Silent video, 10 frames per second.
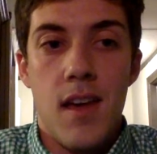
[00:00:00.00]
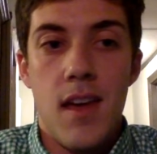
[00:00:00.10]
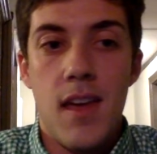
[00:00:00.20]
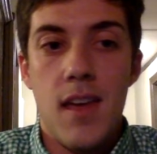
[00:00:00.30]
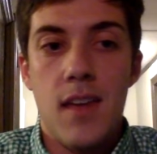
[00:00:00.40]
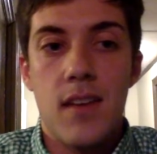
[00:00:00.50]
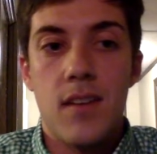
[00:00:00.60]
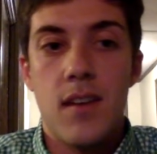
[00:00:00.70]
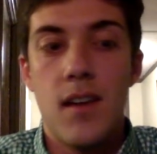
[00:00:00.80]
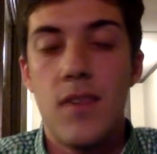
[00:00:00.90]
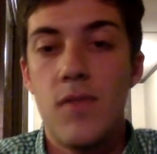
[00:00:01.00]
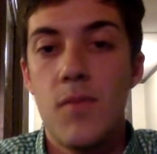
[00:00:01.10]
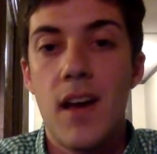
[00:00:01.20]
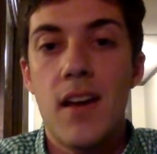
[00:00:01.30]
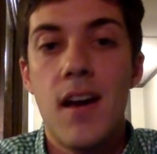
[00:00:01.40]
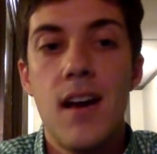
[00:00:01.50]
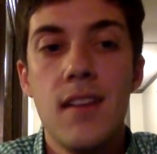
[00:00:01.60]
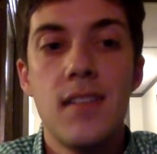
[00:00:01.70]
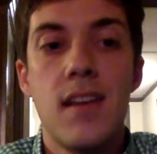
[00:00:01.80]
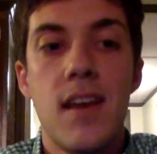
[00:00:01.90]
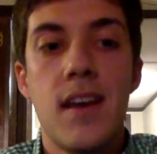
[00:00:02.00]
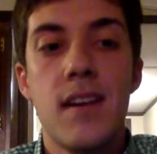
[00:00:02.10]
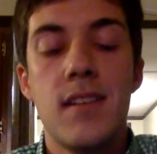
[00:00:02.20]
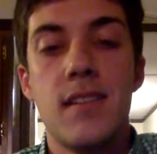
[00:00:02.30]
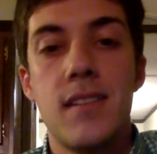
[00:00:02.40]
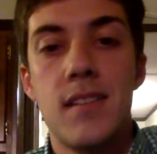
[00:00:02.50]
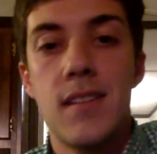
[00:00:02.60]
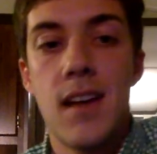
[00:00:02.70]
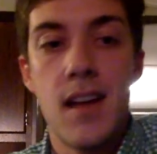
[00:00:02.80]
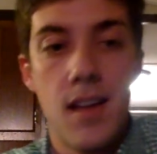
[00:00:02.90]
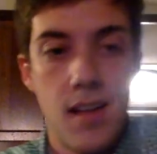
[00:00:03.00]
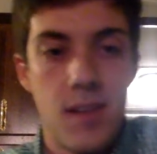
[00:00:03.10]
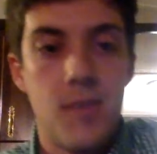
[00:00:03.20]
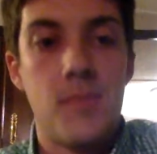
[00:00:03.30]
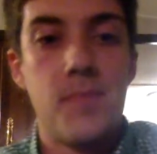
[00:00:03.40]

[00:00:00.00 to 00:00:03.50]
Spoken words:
And for my context, I